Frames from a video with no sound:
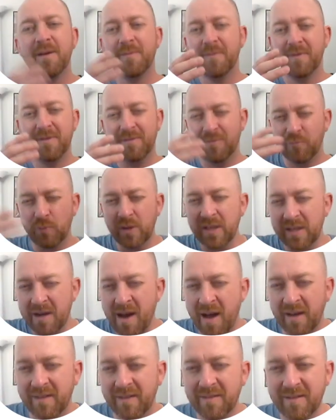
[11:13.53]
really
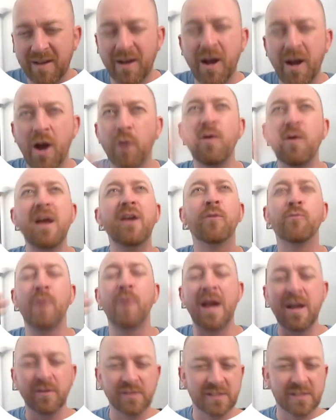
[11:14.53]
not right
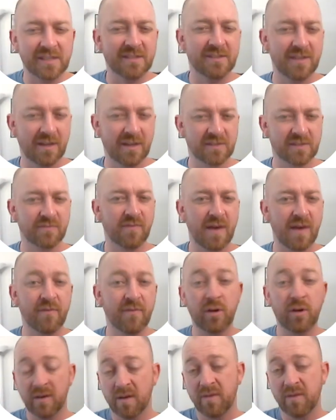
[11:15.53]
around
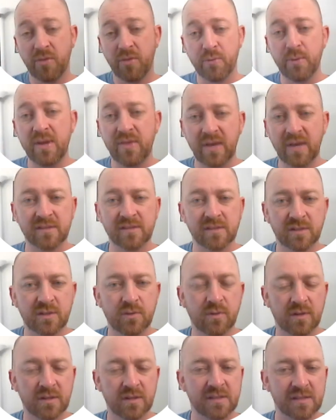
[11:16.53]
6,500.
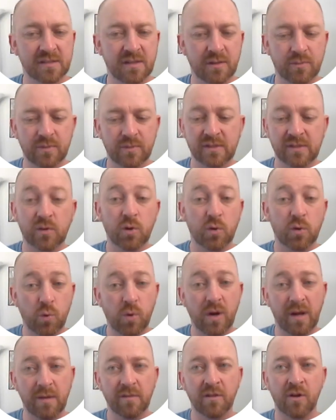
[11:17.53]
3,263 is
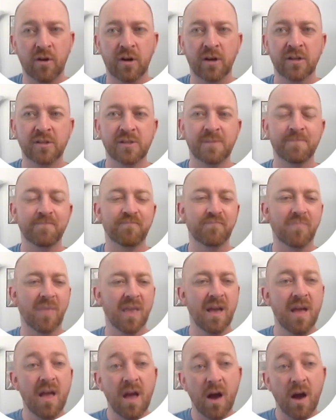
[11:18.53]
quite large.
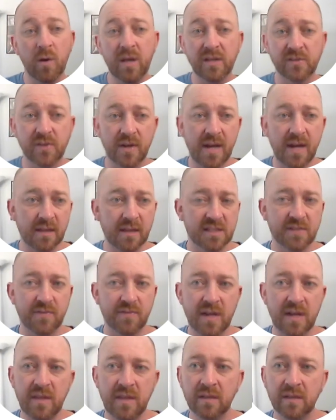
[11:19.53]
Okay, so now let's
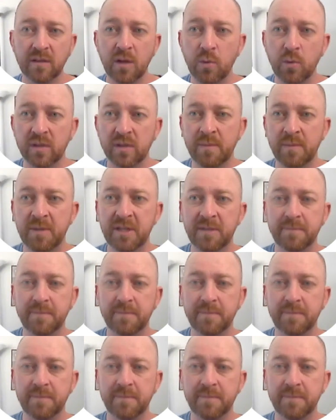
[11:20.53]
find the lower limit.